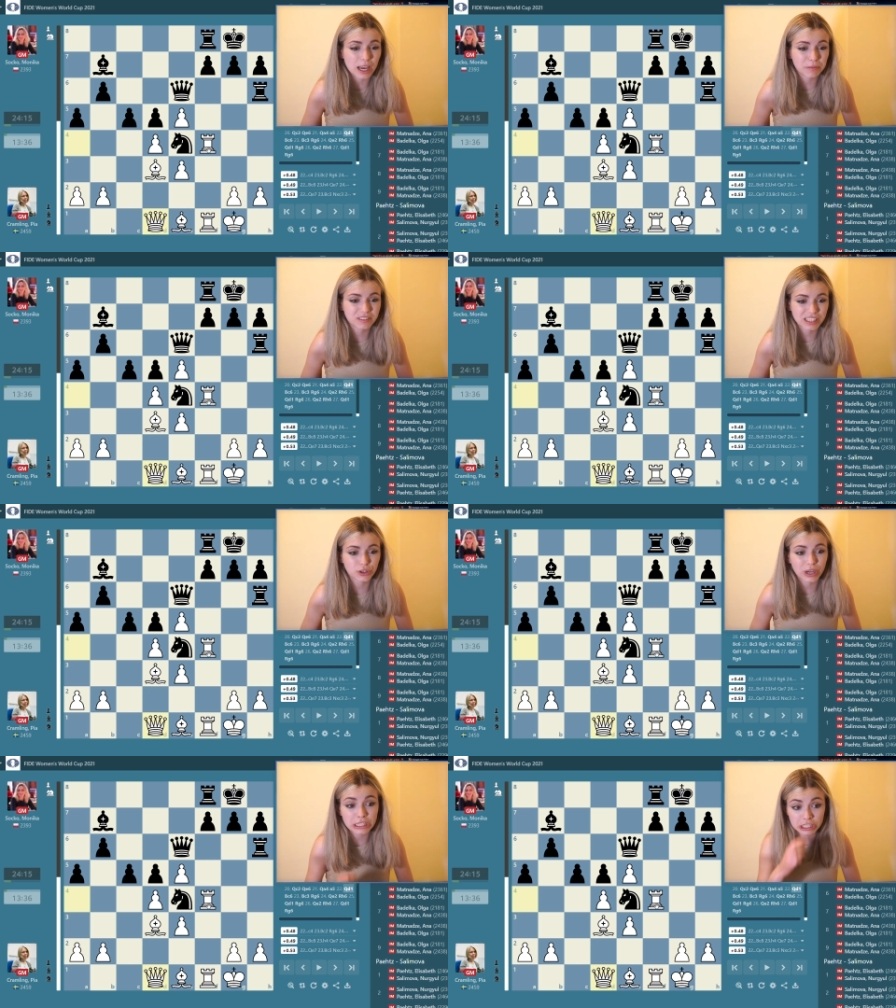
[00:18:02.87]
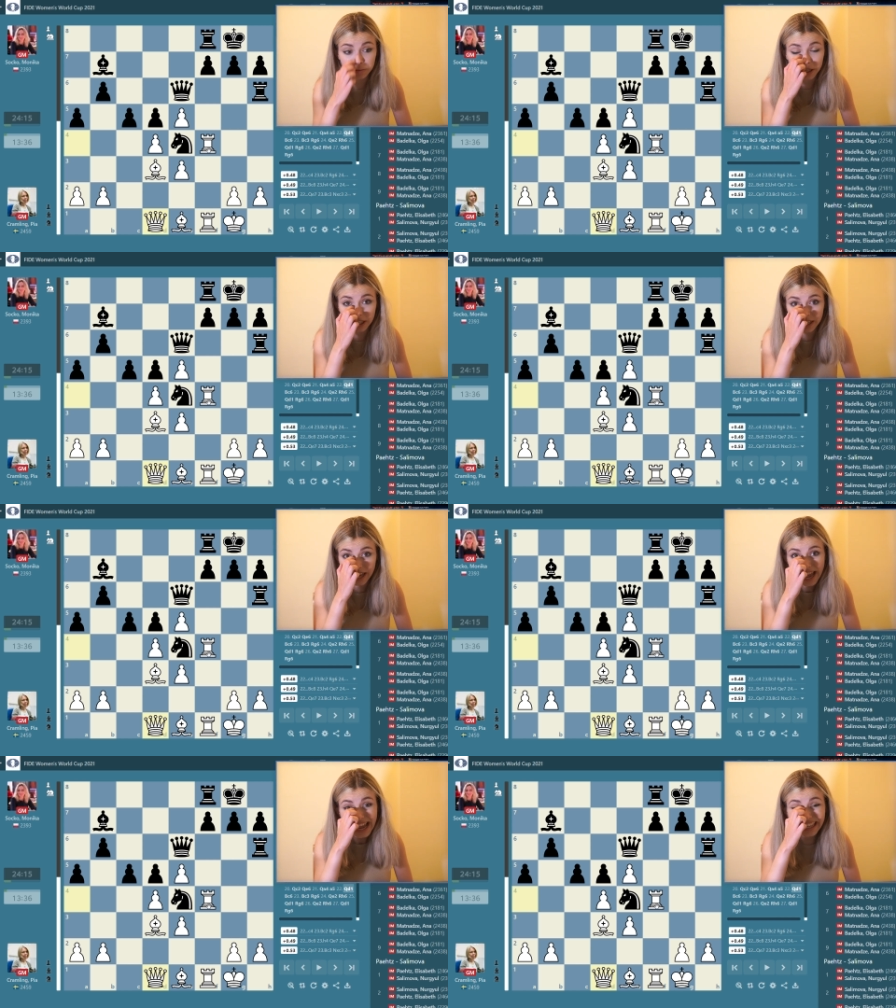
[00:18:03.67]
type of situations, because
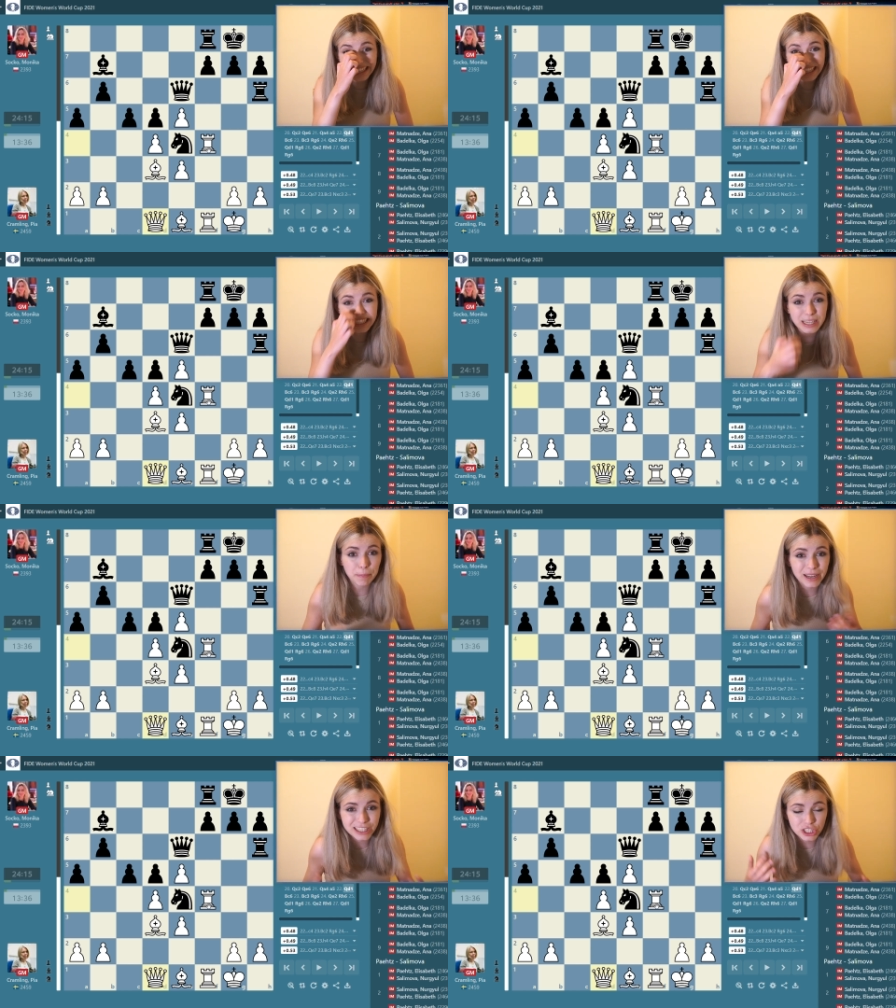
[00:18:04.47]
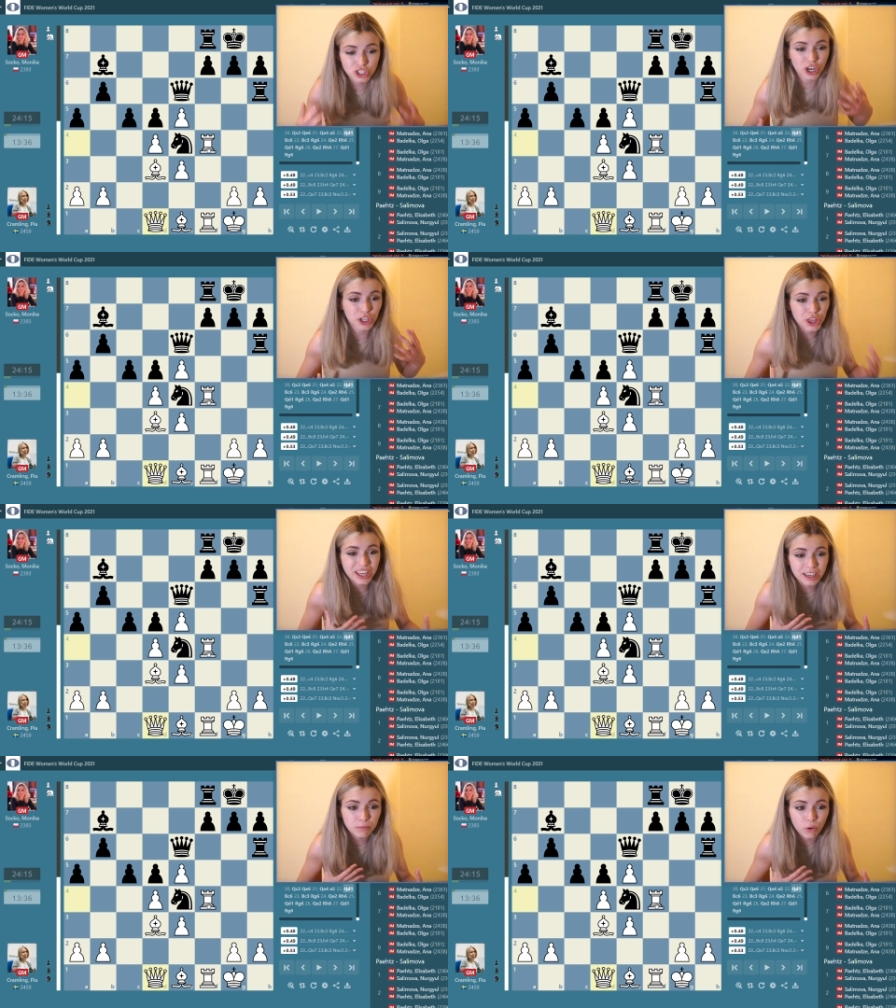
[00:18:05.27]
it leads the player to start
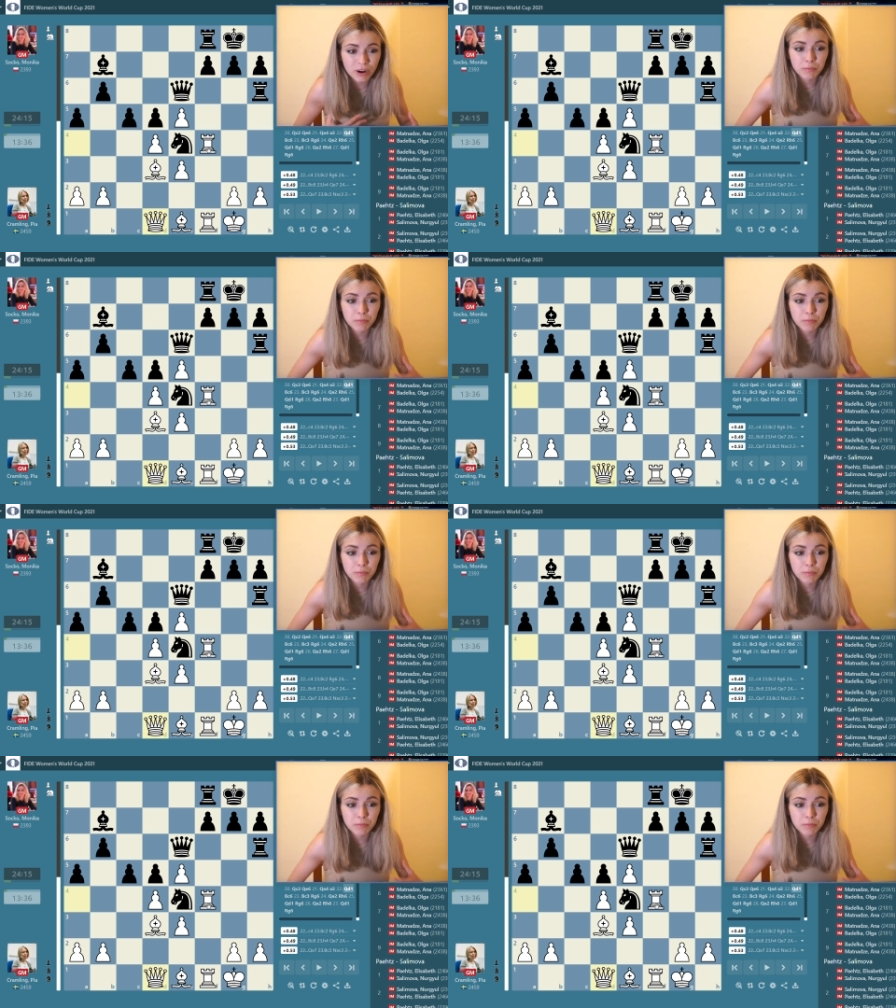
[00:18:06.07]
thinking more.